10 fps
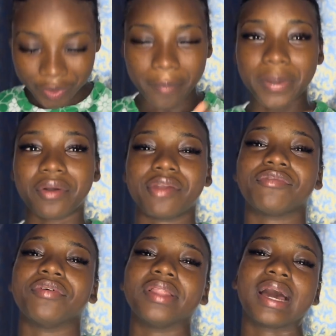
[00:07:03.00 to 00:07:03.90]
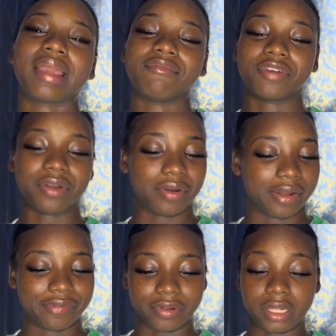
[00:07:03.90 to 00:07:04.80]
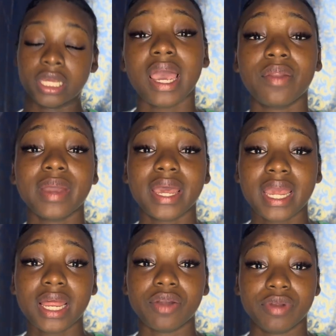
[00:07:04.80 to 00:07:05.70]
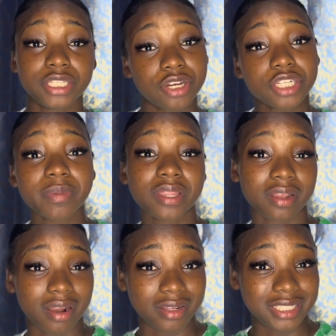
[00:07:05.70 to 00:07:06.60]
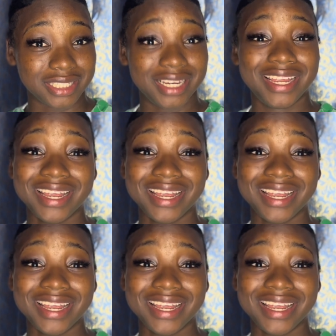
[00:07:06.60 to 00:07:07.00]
I'm grateful. I'm very grateful. Anyway, research methodology.